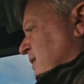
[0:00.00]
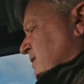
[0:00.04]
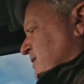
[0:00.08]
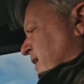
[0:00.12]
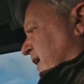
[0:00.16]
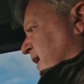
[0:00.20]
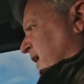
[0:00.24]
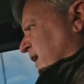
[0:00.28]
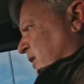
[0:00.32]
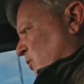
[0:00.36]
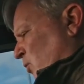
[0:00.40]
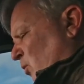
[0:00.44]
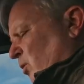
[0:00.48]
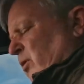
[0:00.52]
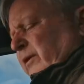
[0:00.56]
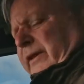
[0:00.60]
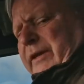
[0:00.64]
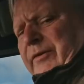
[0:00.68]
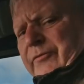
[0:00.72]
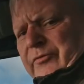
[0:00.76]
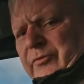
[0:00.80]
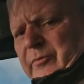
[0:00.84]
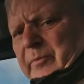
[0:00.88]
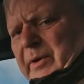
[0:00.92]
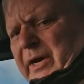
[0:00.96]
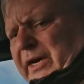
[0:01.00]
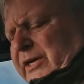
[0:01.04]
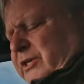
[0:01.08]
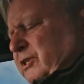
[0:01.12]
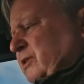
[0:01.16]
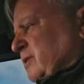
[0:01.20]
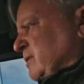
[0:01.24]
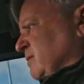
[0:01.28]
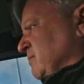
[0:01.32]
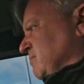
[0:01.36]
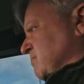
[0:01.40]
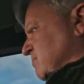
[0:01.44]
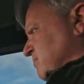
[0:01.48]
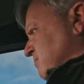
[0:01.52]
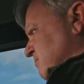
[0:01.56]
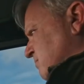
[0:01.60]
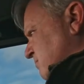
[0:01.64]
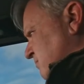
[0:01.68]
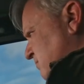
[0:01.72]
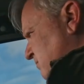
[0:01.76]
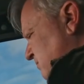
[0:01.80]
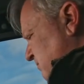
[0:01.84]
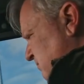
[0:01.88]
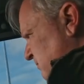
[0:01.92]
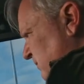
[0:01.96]
Taking all of the information,
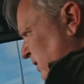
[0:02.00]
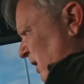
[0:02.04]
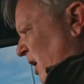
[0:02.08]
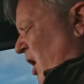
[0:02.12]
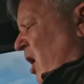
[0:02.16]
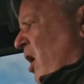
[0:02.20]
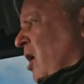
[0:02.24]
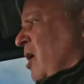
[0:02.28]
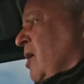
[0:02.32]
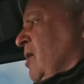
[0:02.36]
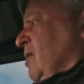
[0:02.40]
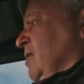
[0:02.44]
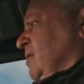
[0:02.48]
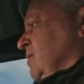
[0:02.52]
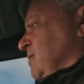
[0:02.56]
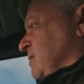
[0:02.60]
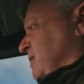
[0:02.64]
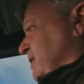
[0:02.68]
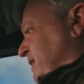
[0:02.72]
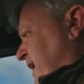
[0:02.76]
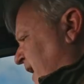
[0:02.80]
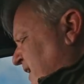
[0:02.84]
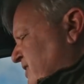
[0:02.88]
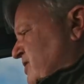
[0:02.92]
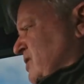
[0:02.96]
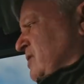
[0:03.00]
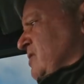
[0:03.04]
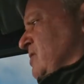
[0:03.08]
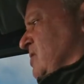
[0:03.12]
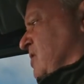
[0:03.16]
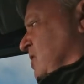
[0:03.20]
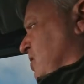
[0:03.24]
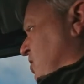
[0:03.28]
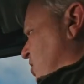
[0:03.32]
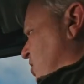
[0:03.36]
lessons